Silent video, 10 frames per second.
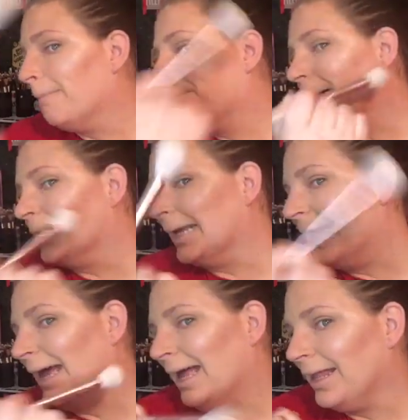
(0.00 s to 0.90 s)
But the
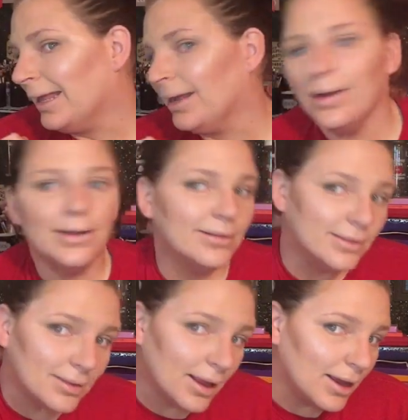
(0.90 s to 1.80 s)
highlighter is
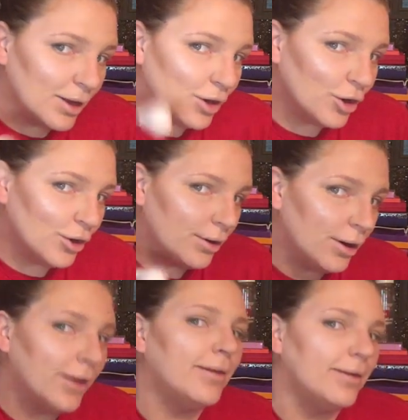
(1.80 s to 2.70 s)
there.
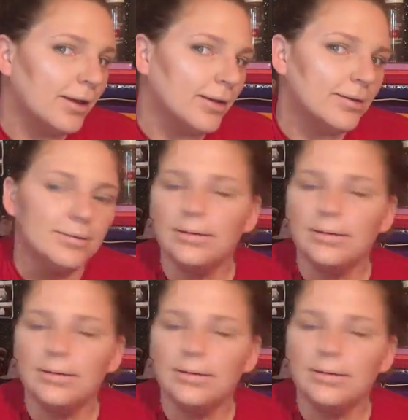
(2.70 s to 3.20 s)
Yes.